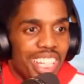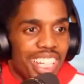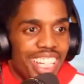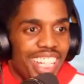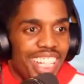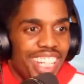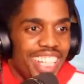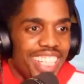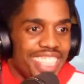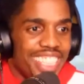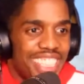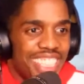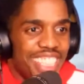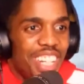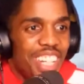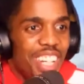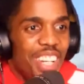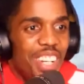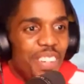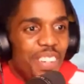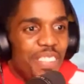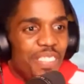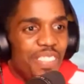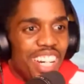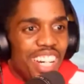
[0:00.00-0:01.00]
edge
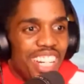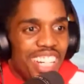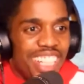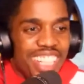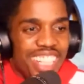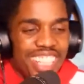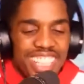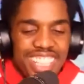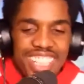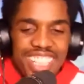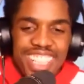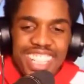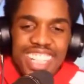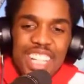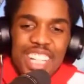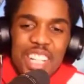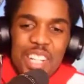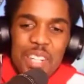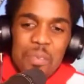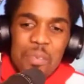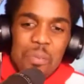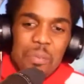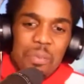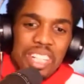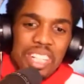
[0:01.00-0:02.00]
finally.
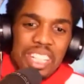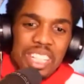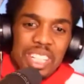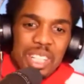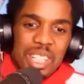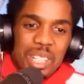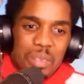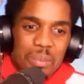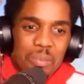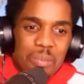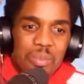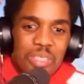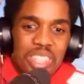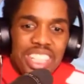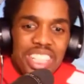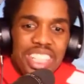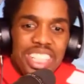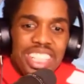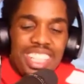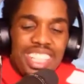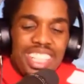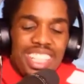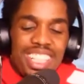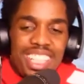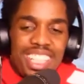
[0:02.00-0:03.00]
But um,
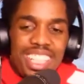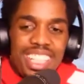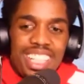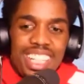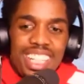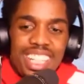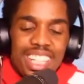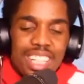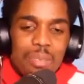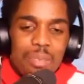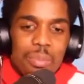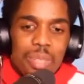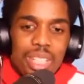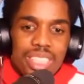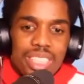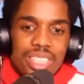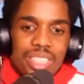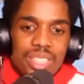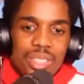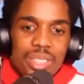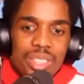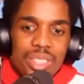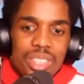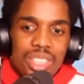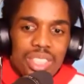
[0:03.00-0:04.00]
yeah, man.
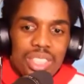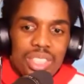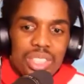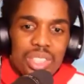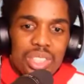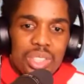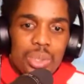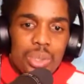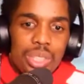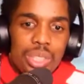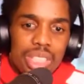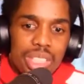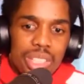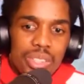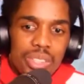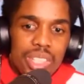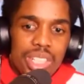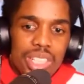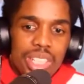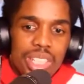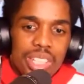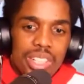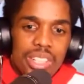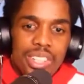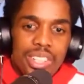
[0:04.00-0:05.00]
So the story in Gran
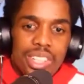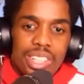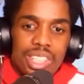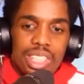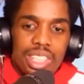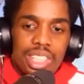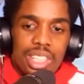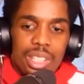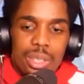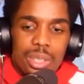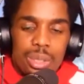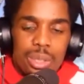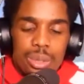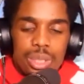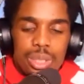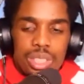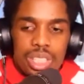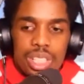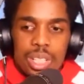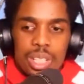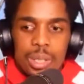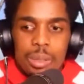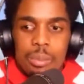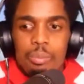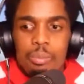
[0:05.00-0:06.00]
Canaria goes
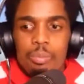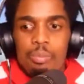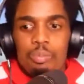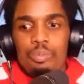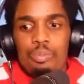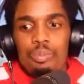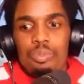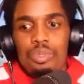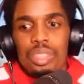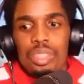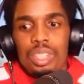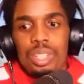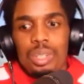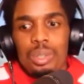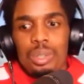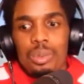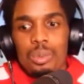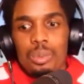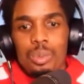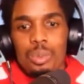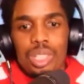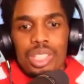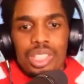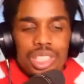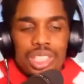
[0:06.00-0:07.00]
um,
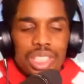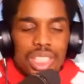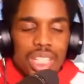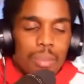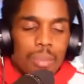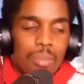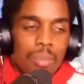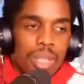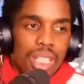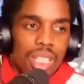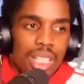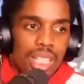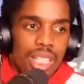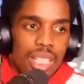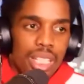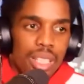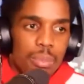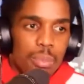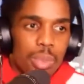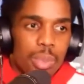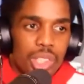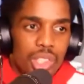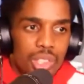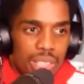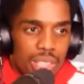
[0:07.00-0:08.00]
we just had played
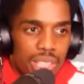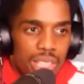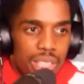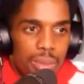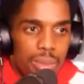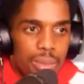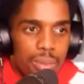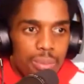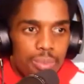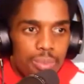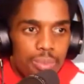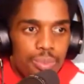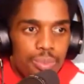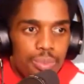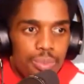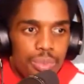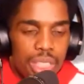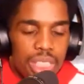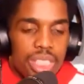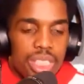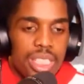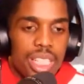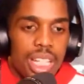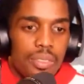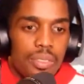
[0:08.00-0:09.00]
Madrid. This
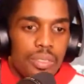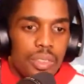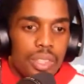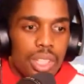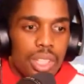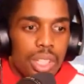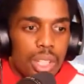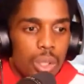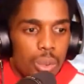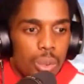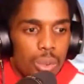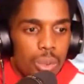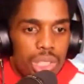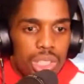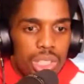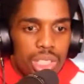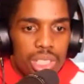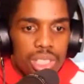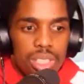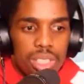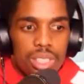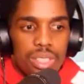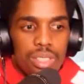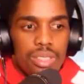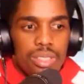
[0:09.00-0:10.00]
is after the
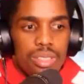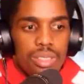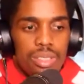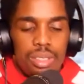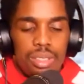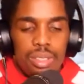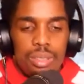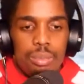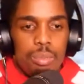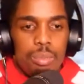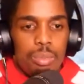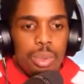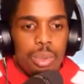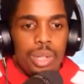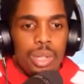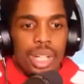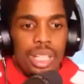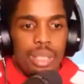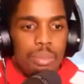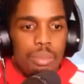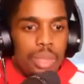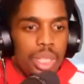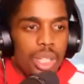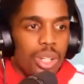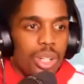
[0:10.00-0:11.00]
coaches berated
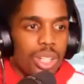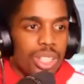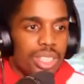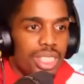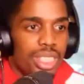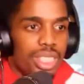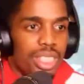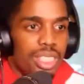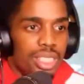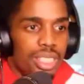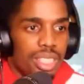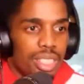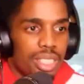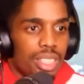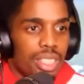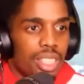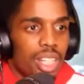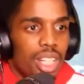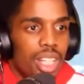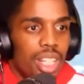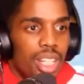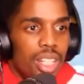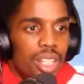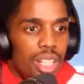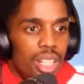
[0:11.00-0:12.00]
me all season
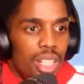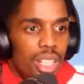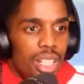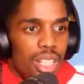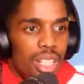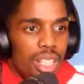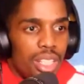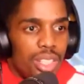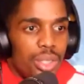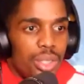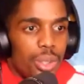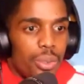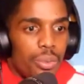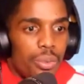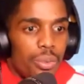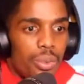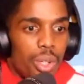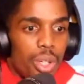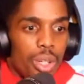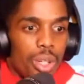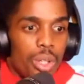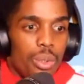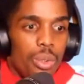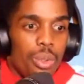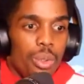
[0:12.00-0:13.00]
uh, so
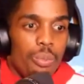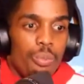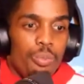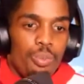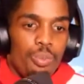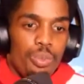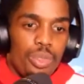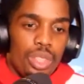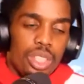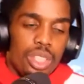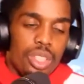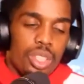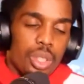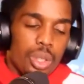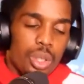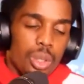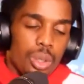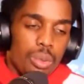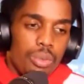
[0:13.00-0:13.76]
far so